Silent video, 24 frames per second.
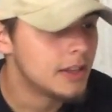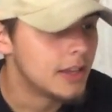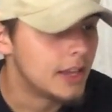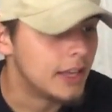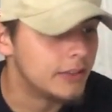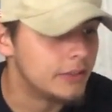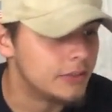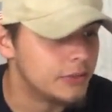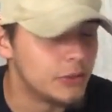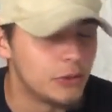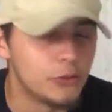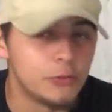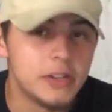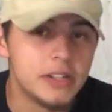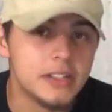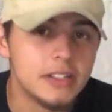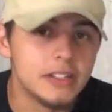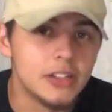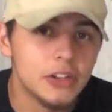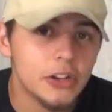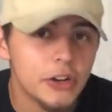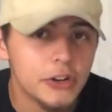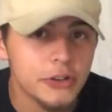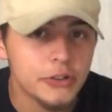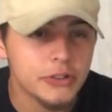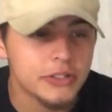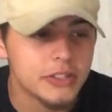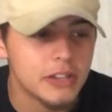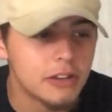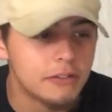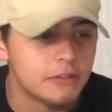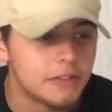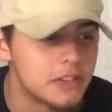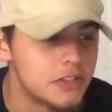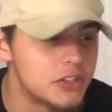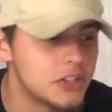And there's no reason to hurt
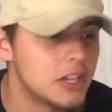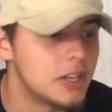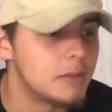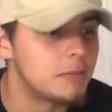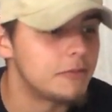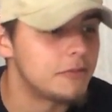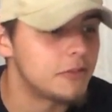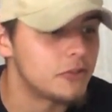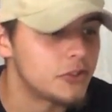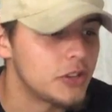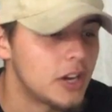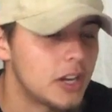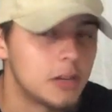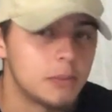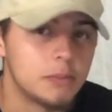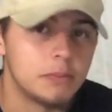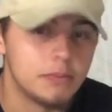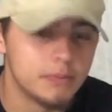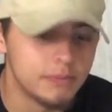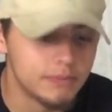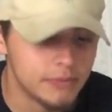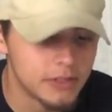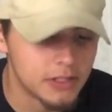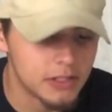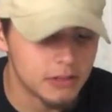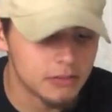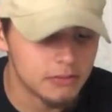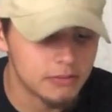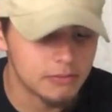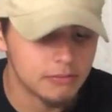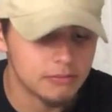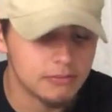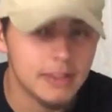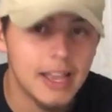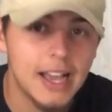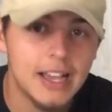yourself in the gym if you're trying to, you know,
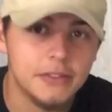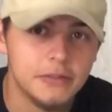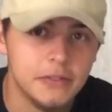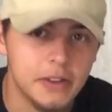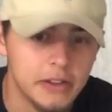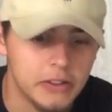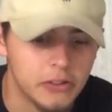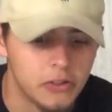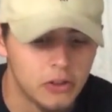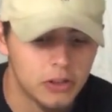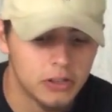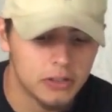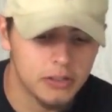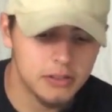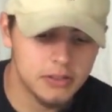last very long.